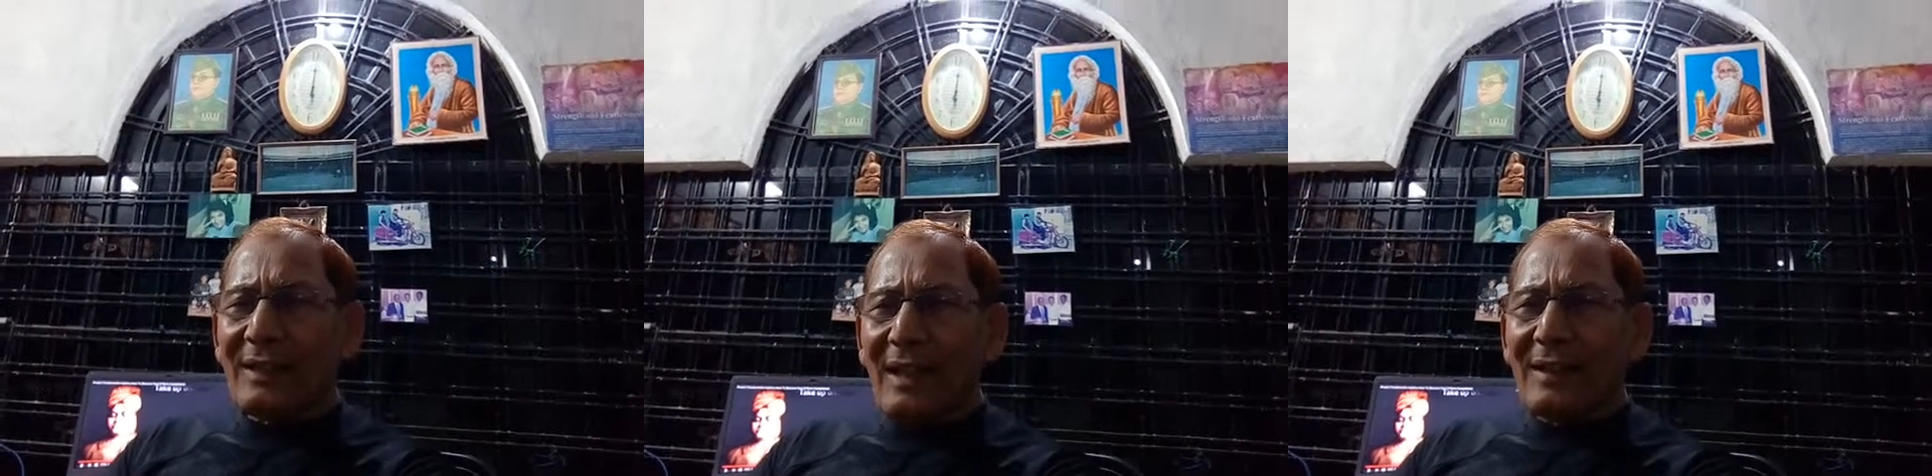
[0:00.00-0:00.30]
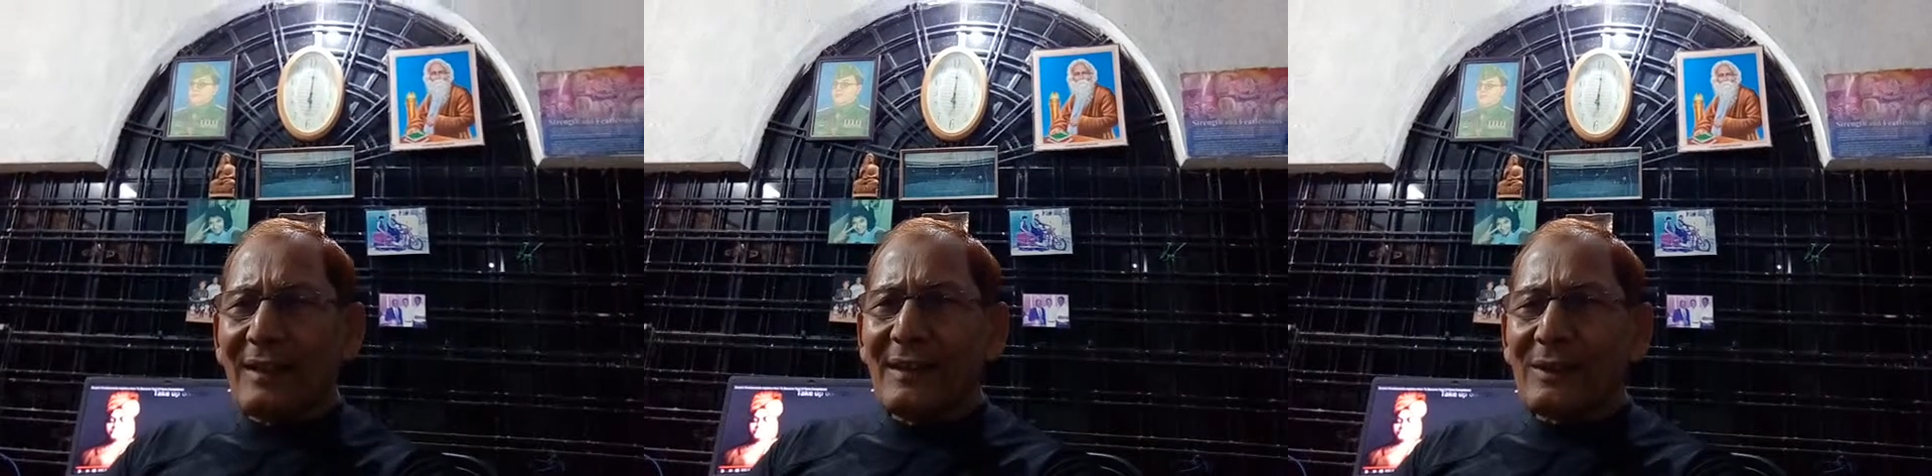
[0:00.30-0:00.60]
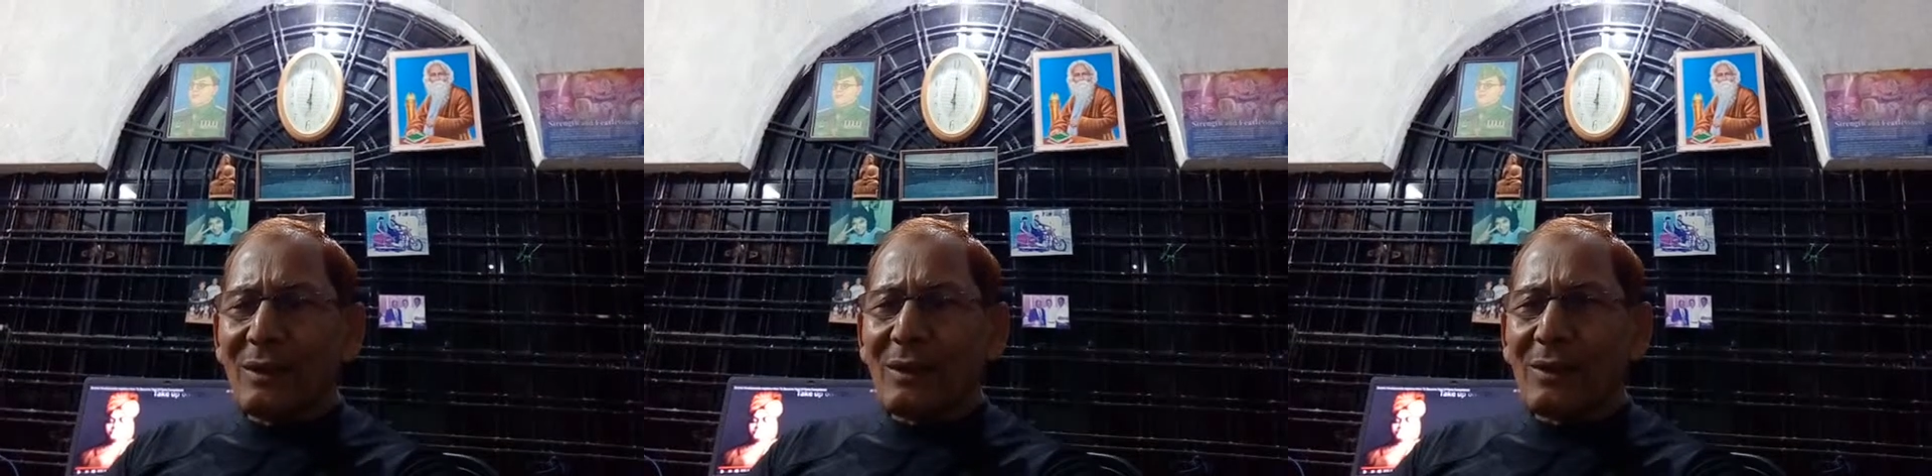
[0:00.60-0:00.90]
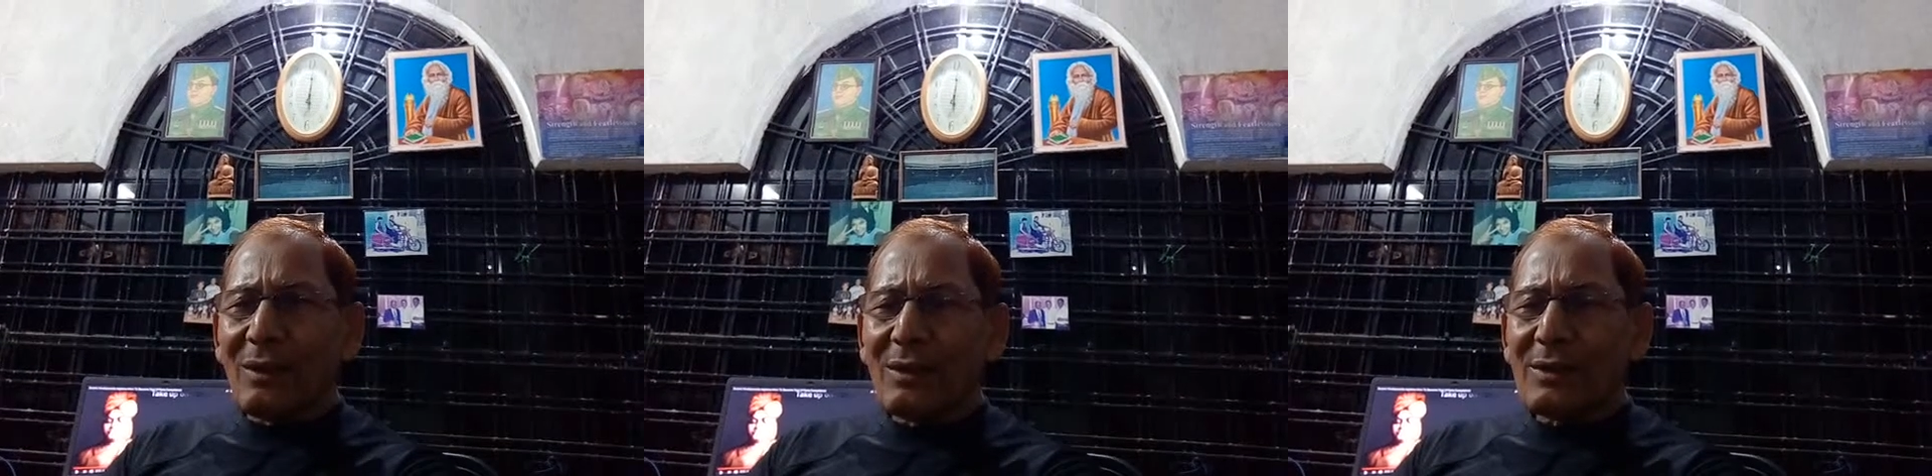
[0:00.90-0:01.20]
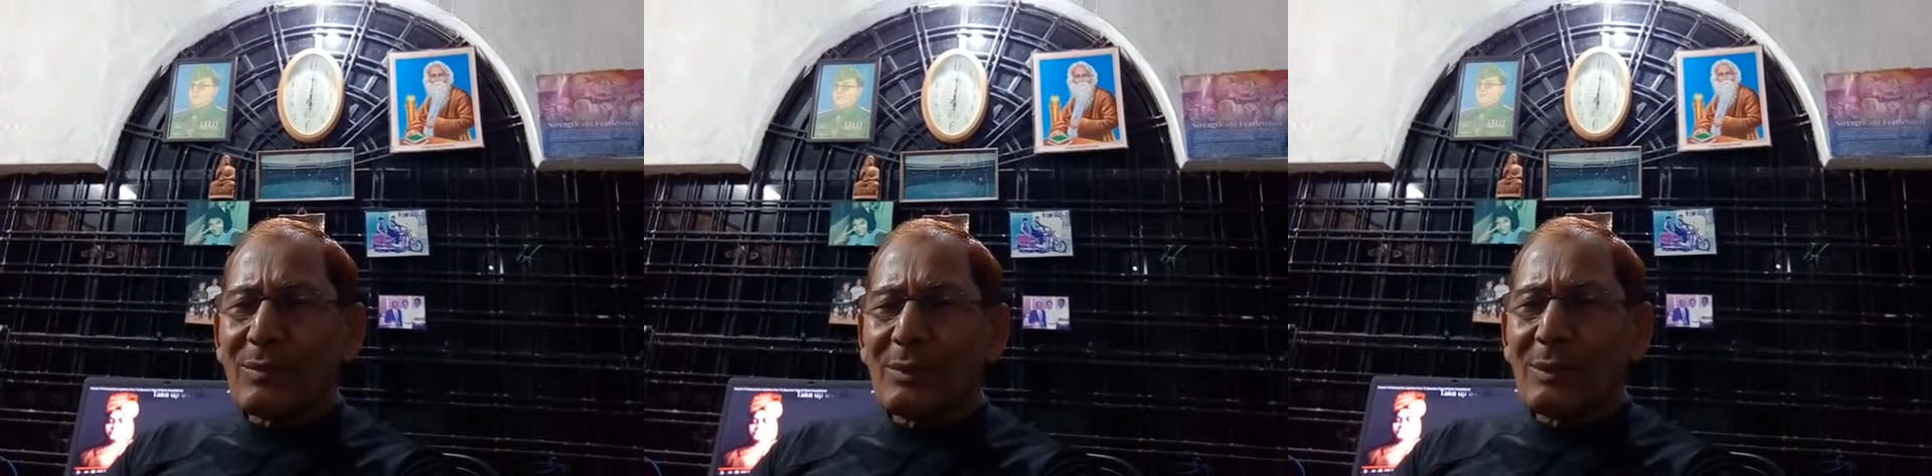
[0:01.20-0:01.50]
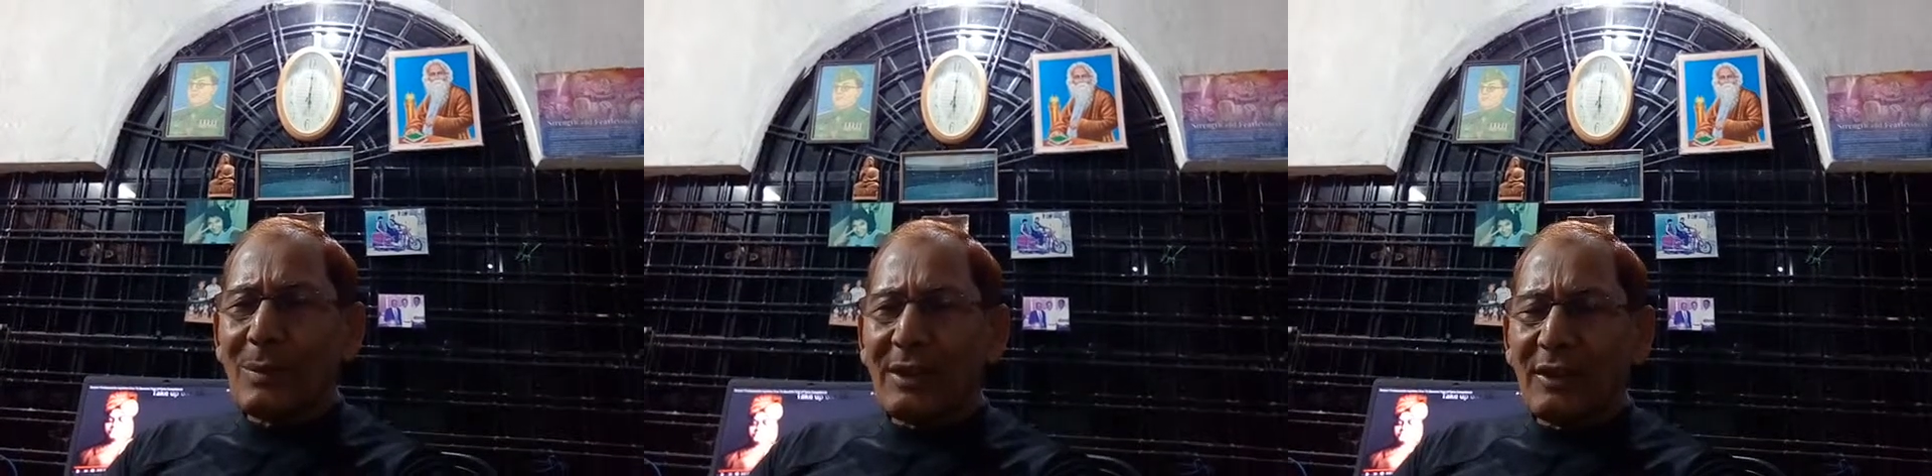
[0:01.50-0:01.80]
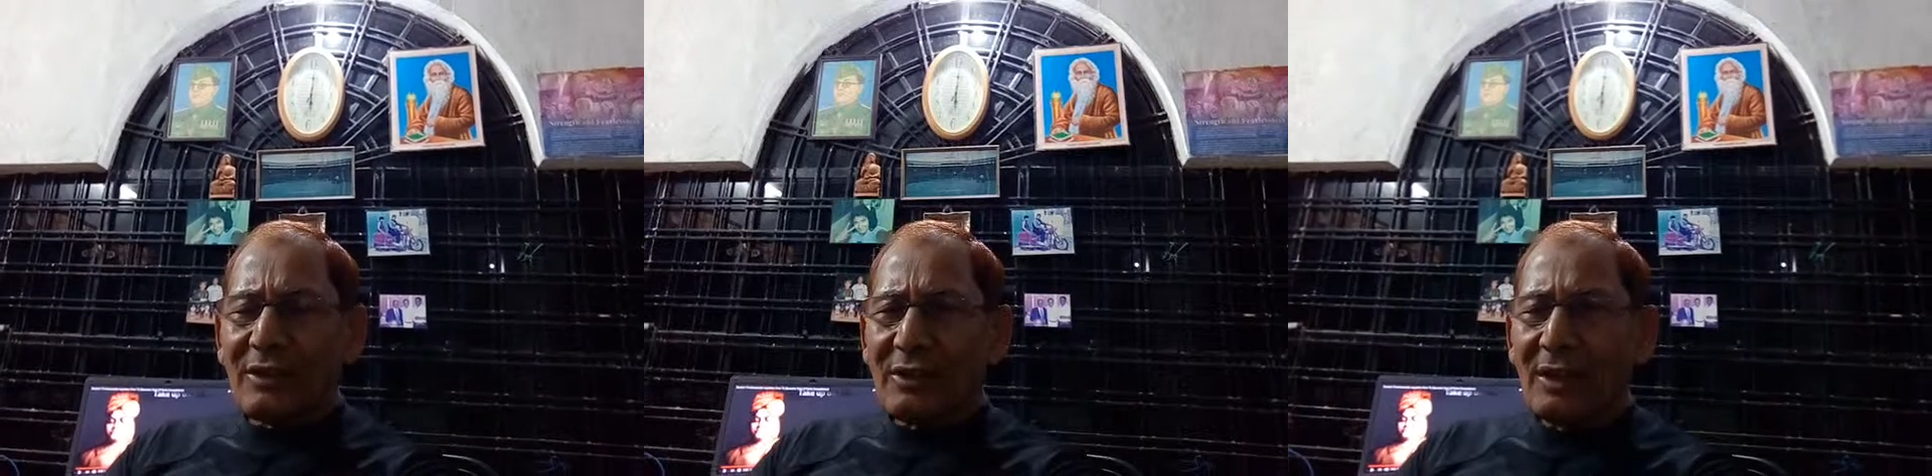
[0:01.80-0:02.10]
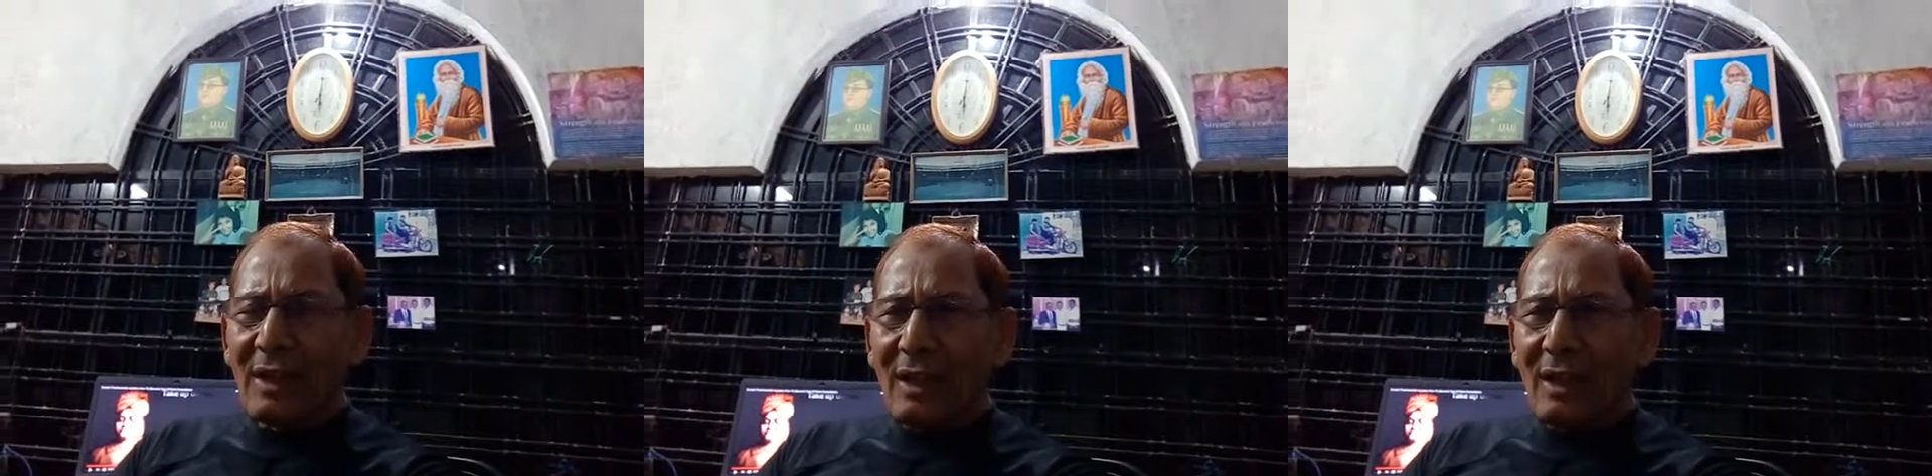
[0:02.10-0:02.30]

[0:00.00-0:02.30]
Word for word: island at all costs from the British